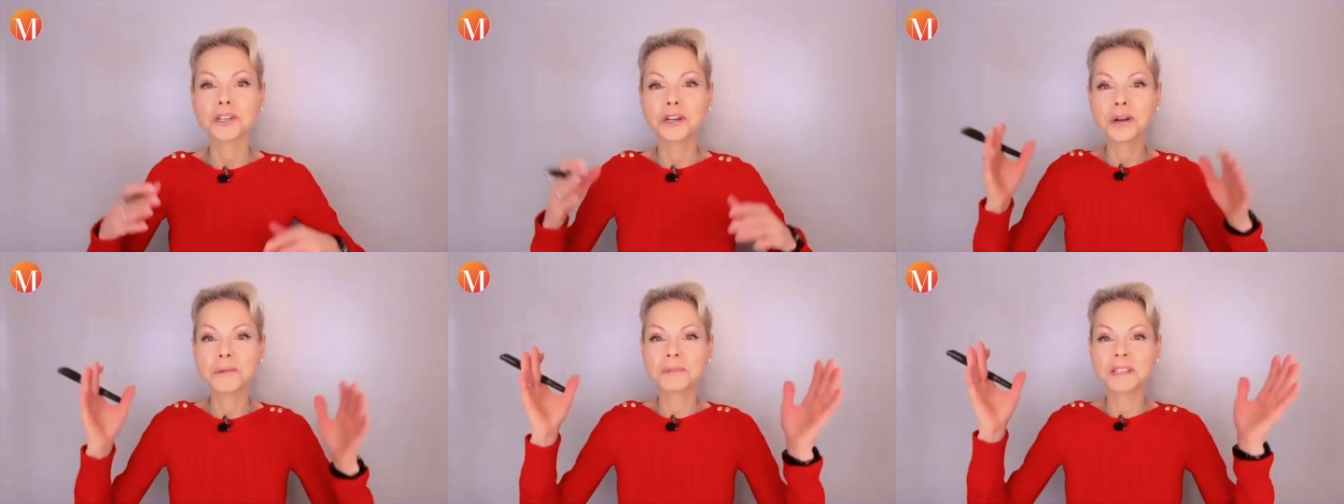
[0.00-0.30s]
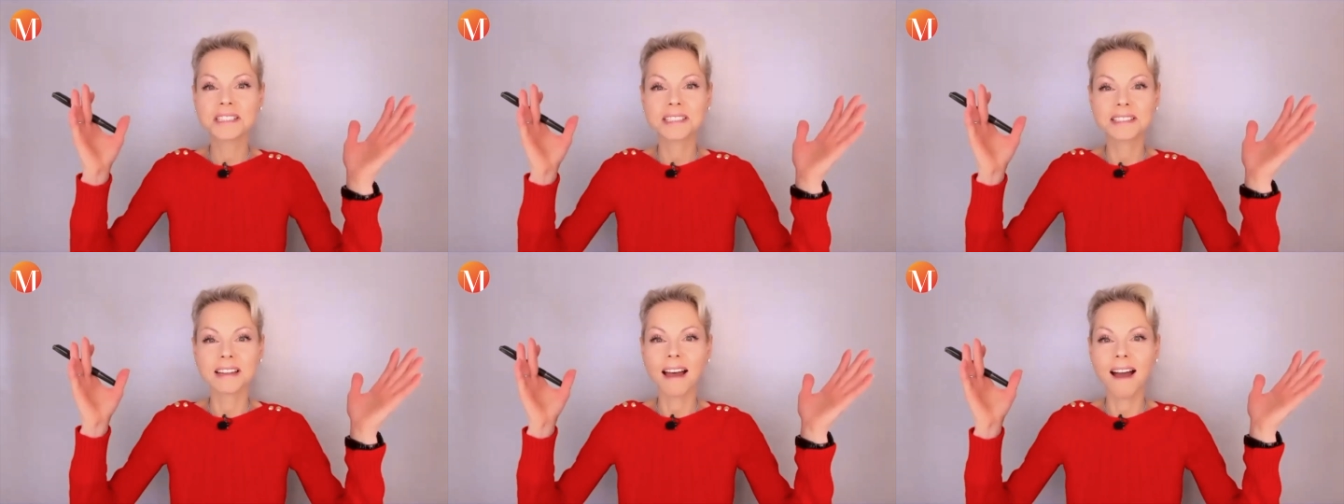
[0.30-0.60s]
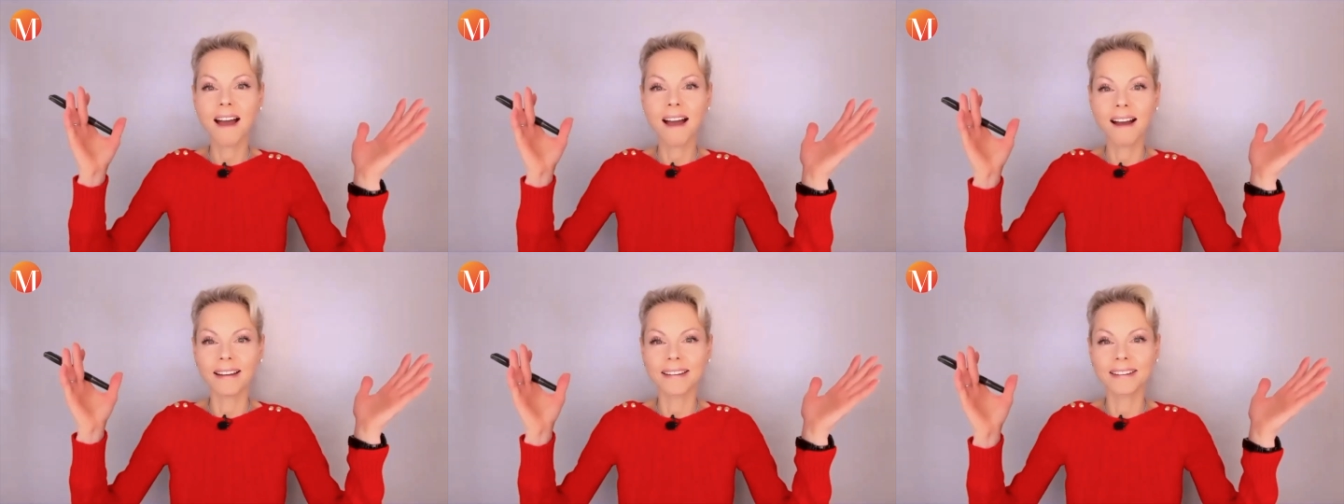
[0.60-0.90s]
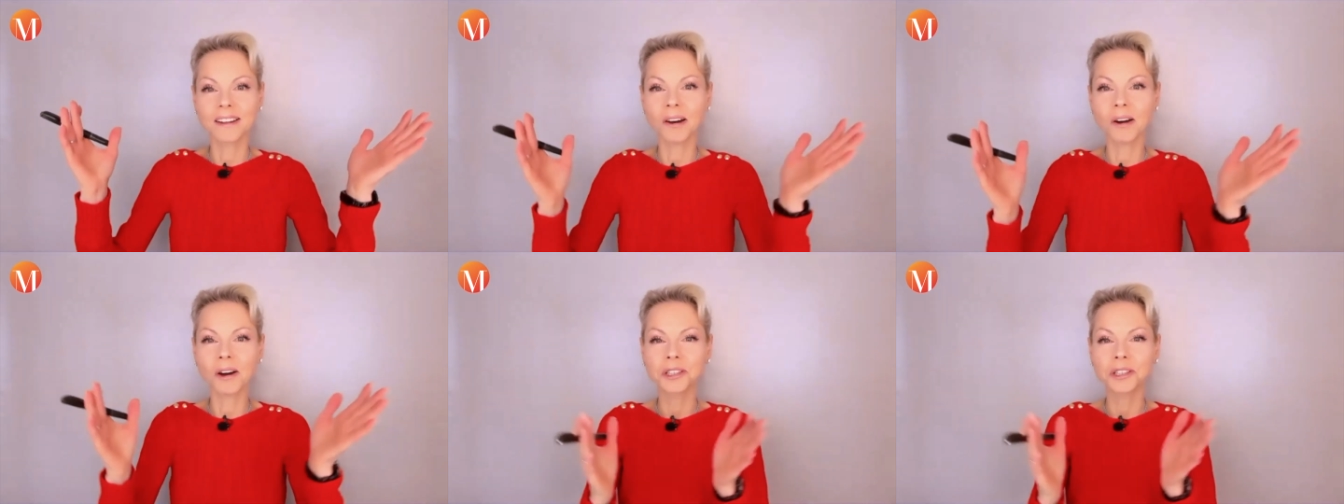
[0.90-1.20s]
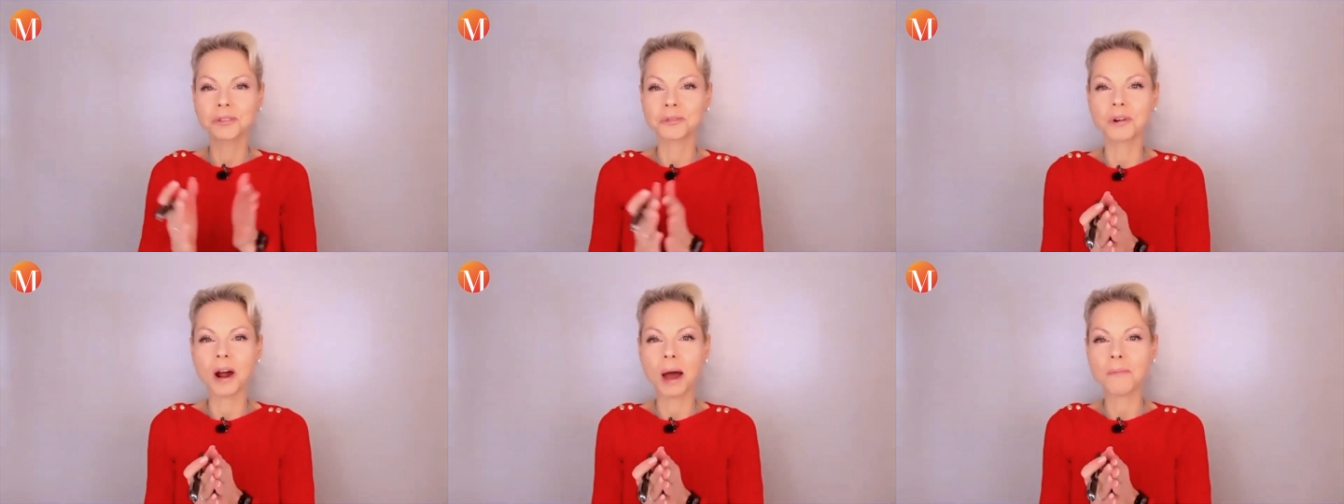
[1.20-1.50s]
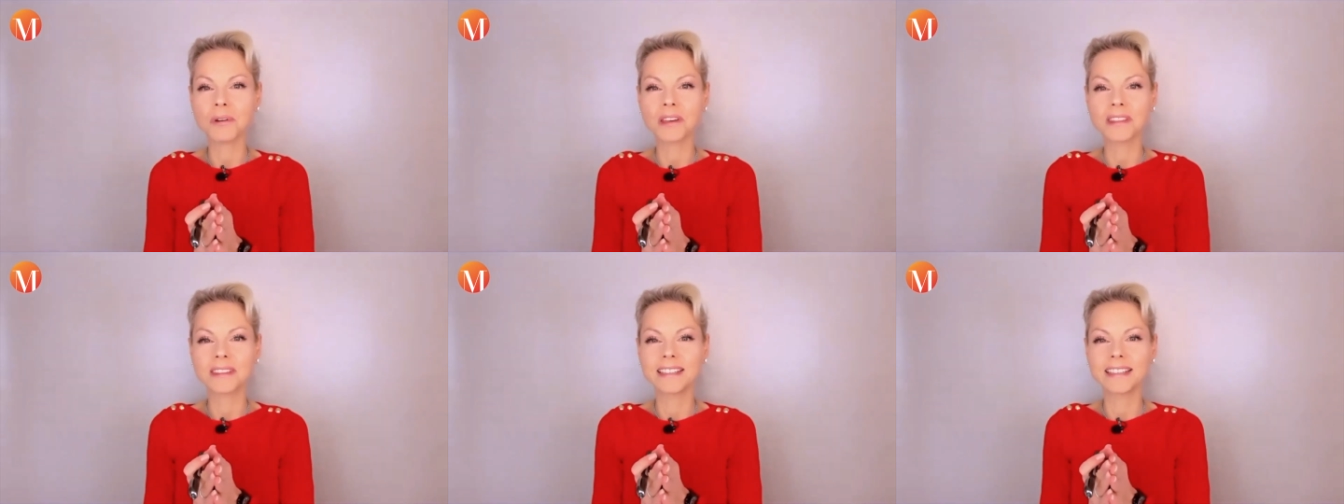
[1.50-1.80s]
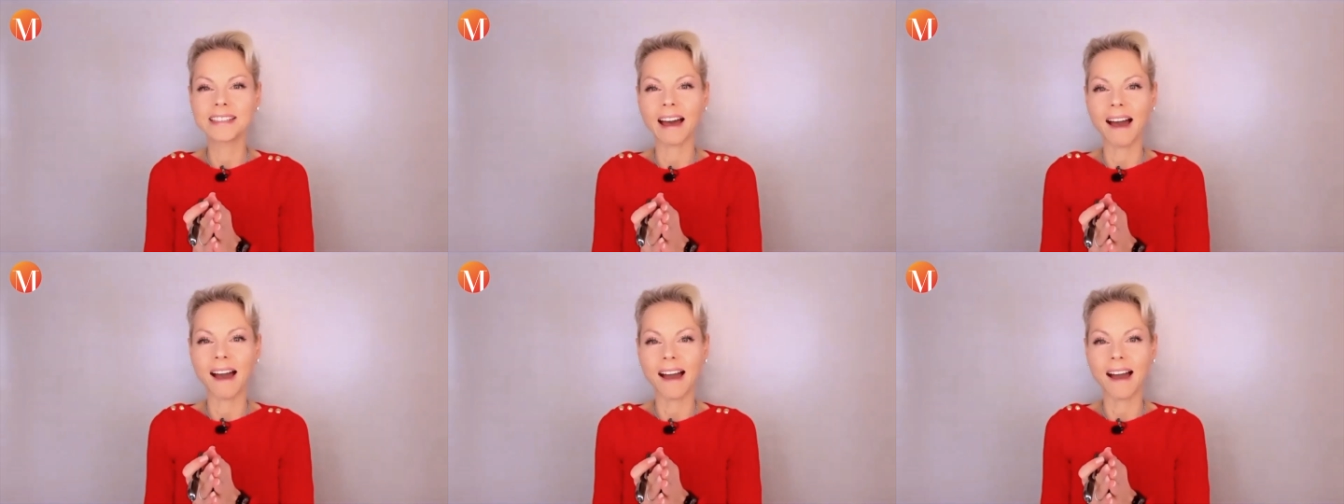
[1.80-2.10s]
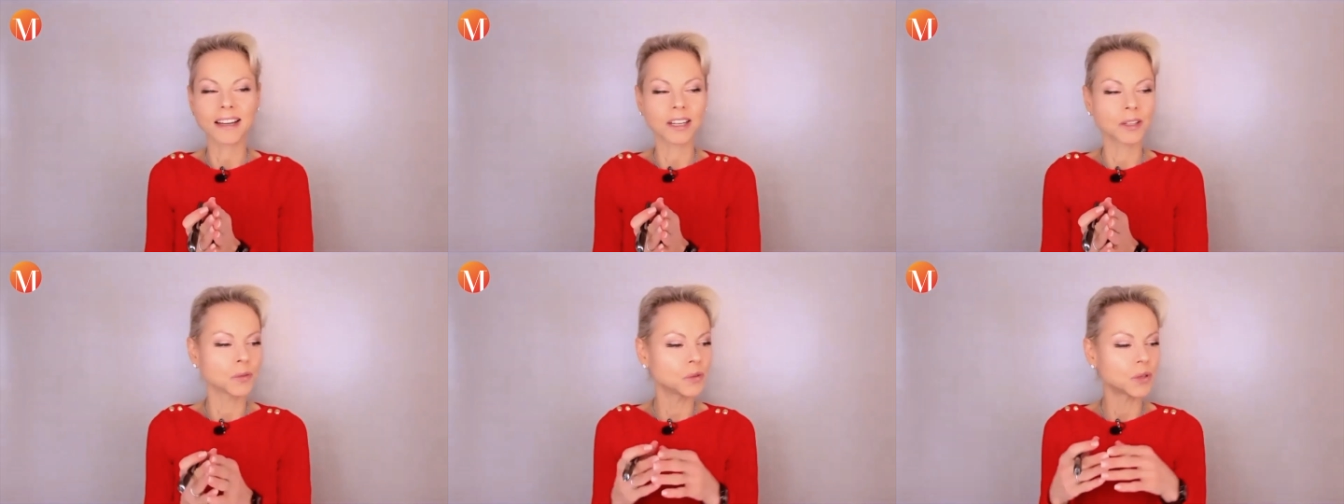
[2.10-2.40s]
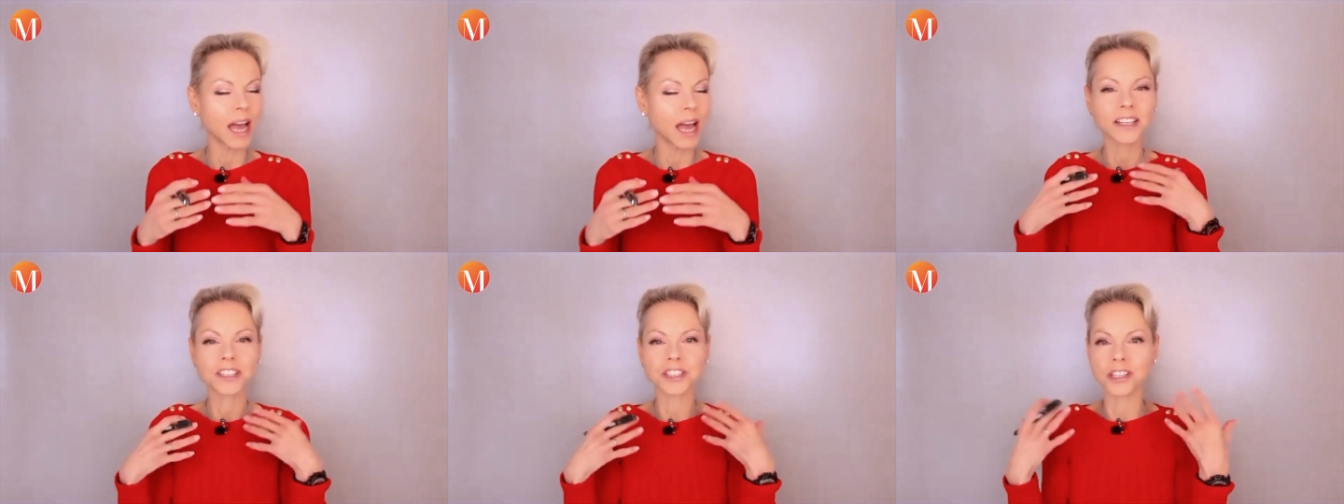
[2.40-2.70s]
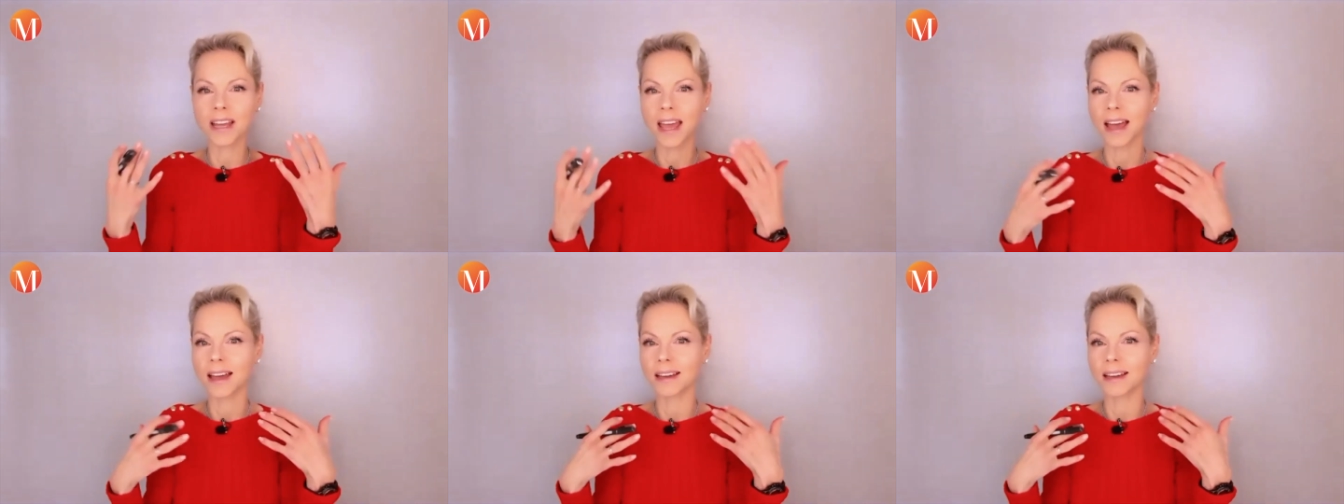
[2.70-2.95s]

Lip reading: German star. I know. I grew up with Nina Hagen. You actually